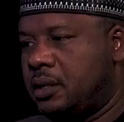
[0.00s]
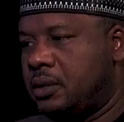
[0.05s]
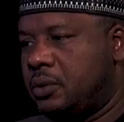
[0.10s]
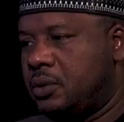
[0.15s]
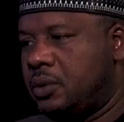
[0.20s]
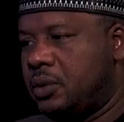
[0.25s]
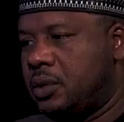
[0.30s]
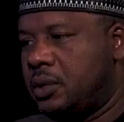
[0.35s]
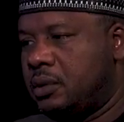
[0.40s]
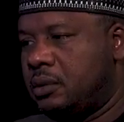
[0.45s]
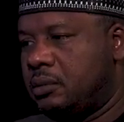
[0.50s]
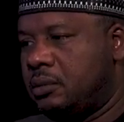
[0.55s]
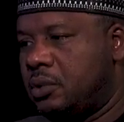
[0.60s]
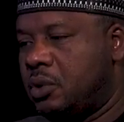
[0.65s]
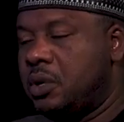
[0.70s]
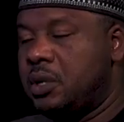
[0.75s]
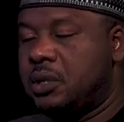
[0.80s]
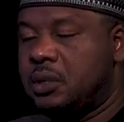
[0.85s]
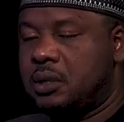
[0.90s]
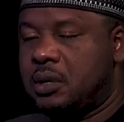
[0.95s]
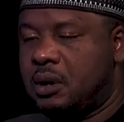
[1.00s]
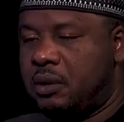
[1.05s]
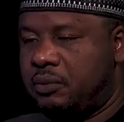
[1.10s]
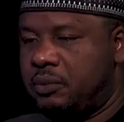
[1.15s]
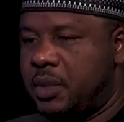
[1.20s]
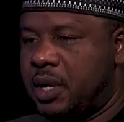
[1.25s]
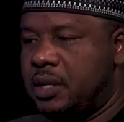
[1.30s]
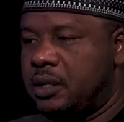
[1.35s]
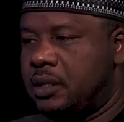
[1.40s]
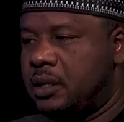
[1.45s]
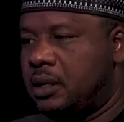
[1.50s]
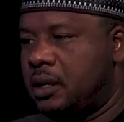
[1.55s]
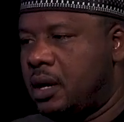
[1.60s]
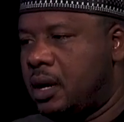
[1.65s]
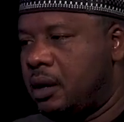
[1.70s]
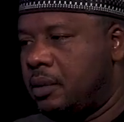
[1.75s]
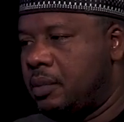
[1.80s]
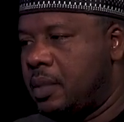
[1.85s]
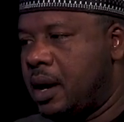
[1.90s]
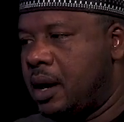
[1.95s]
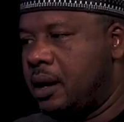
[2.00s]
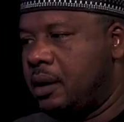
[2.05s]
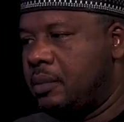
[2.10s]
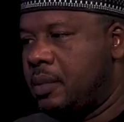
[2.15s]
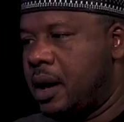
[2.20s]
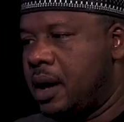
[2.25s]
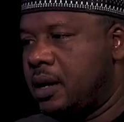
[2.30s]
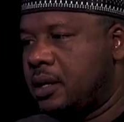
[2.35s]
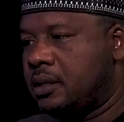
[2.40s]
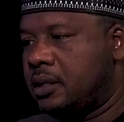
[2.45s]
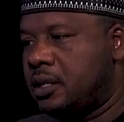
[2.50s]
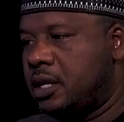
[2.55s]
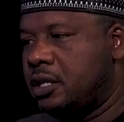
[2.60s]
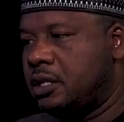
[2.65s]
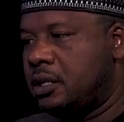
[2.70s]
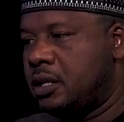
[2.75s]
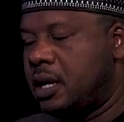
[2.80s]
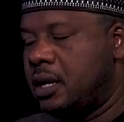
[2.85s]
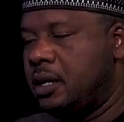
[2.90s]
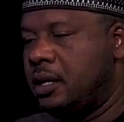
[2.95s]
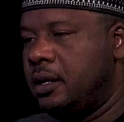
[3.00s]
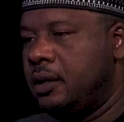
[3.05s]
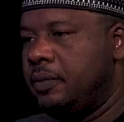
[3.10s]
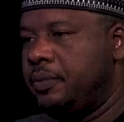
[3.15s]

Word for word: or, the, or his government, uh, by, by extension,